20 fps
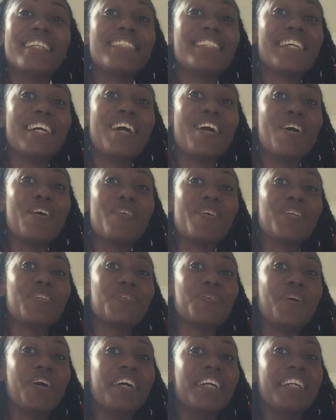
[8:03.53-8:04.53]
say I always
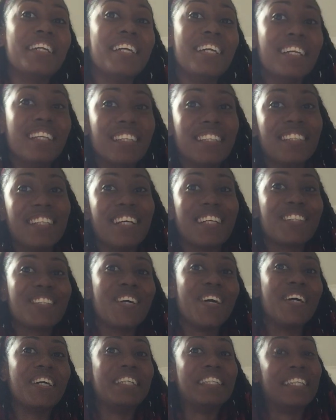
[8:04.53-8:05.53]
walk dainty, I
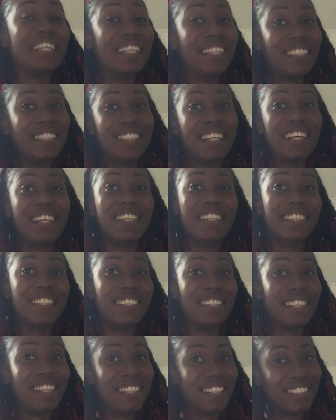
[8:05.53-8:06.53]
talk dainty, I
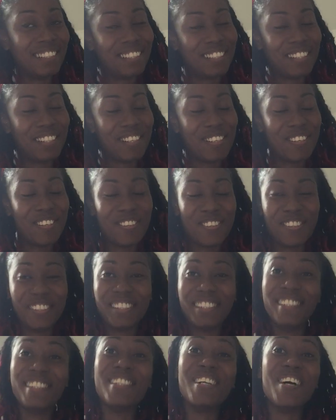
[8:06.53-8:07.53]
eat dainty.
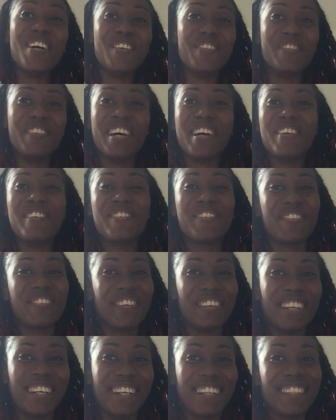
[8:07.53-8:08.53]
Not my
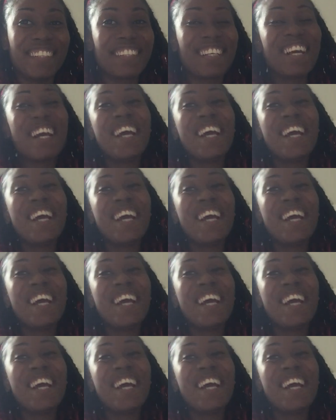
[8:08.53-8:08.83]
fault.